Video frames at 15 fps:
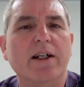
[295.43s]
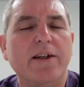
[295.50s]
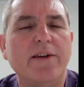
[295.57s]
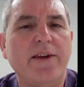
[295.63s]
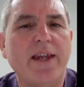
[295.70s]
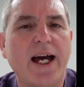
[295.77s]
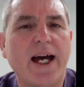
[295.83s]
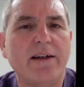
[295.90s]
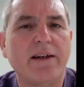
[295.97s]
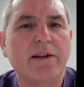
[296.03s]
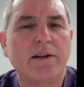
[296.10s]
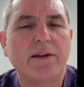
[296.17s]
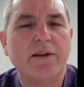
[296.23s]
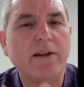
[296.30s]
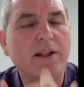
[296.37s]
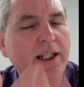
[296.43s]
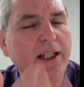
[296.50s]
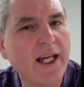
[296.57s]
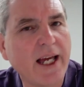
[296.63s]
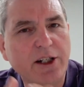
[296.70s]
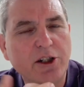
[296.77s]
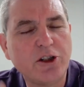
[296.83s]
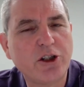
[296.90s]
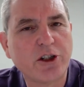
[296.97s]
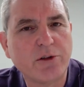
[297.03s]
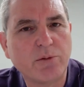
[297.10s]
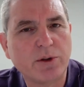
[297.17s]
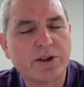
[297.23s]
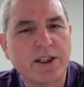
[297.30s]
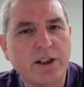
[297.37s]
that the engine
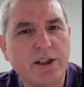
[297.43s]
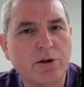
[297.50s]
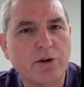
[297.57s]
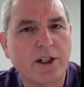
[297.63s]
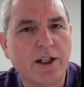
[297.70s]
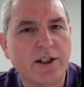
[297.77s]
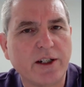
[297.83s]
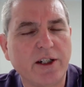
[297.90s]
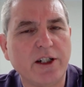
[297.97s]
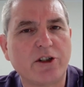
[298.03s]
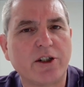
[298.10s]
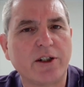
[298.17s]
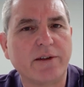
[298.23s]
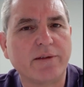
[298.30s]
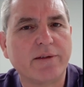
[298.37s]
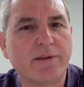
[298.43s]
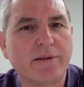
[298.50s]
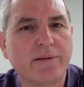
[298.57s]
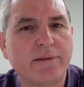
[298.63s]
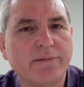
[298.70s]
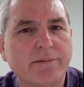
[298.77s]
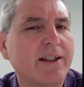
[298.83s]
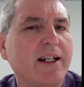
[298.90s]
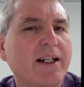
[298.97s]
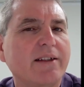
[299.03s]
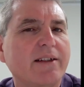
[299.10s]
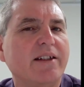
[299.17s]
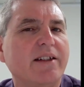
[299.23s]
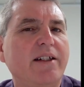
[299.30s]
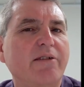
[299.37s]
was in good condition? that has
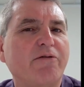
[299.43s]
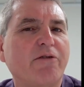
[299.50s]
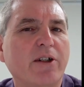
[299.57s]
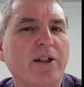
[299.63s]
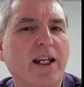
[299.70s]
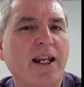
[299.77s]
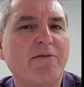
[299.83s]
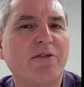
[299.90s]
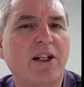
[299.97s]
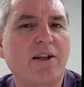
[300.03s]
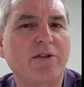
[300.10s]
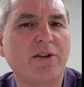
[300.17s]
a different level of